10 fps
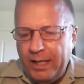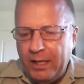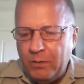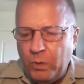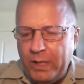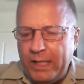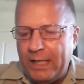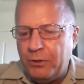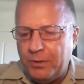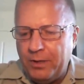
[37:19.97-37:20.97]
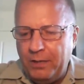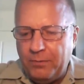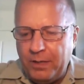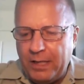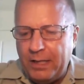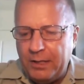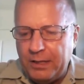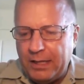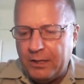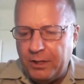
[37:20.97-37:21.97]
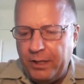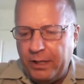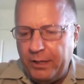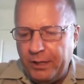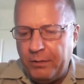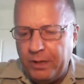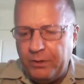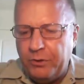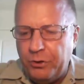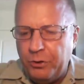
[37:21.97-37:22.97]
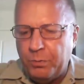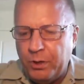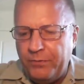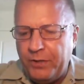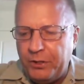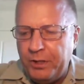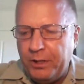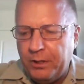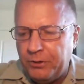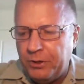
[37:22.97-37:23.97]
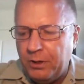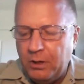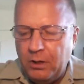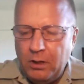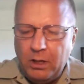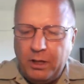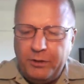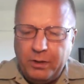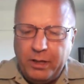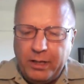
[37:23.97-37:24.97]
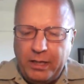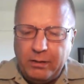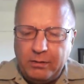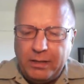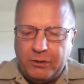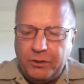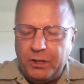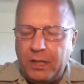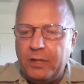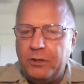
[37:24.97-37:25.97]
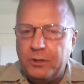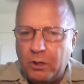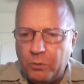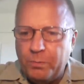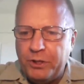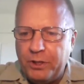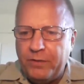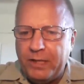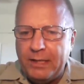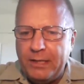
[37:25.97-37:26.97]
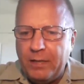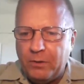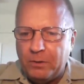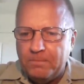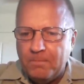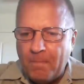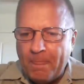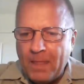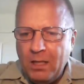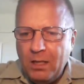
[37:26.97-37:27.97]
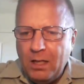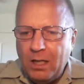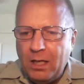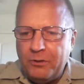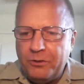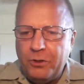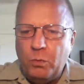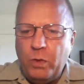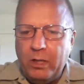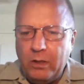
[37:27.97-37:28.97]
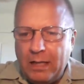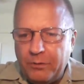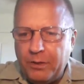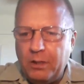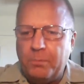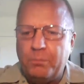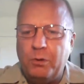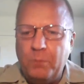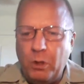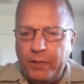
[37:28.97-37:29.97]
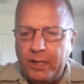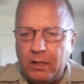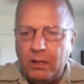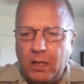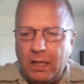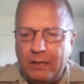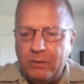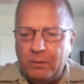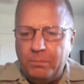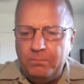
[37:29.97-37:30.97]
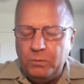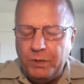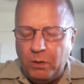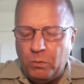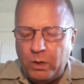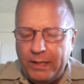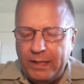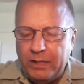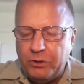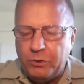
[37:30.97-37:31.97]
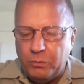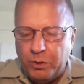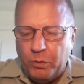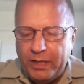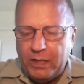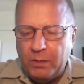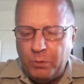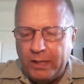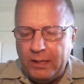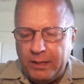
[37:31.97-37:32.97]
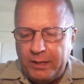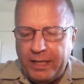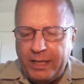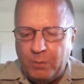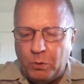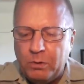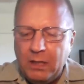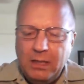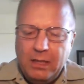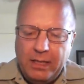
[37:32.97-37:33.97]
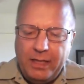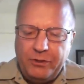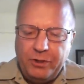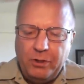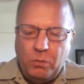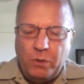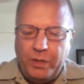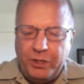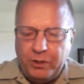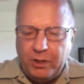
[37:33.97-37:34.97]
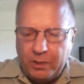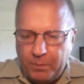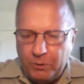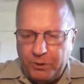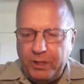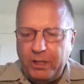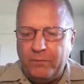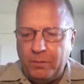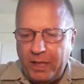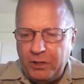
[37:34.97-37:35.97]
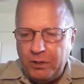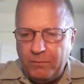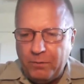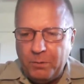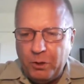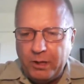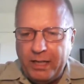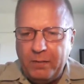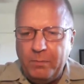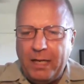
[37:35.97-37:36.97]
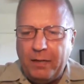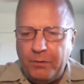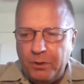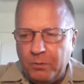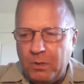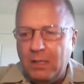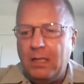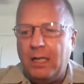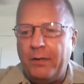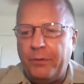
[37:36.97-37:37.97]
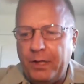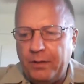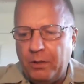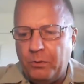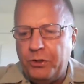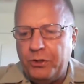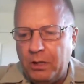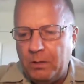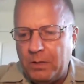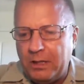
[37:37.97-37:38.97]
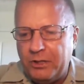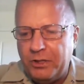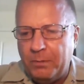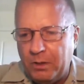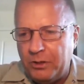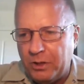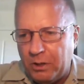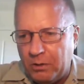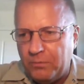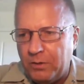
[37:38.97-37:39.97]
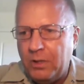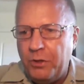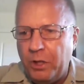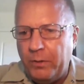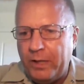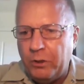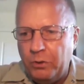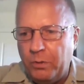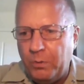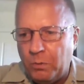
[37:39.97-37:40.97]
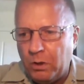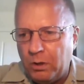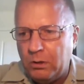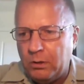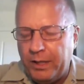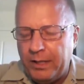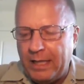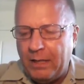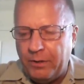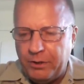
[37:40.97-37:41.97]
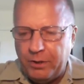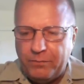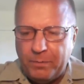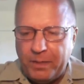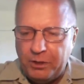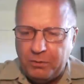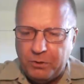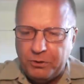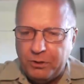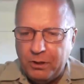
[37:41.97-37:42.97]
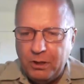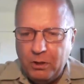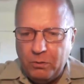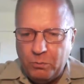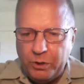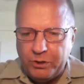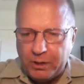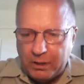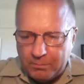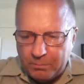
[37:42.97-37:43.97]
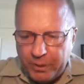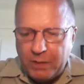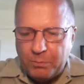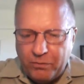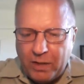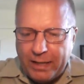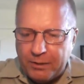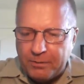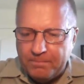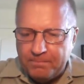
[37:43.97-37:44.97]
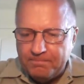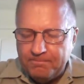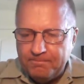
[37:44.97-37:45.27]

And we had trained for that exact scenario in the two previous years uh, during a exercise called Pacific Endeavor. Uh, so we are out there promoting our, you know, what it is that we can bring to the table. And so when we started posting information from Hurricane Matthew, I think there was some semblance of knowing who we were and how this information was was uh, being provided.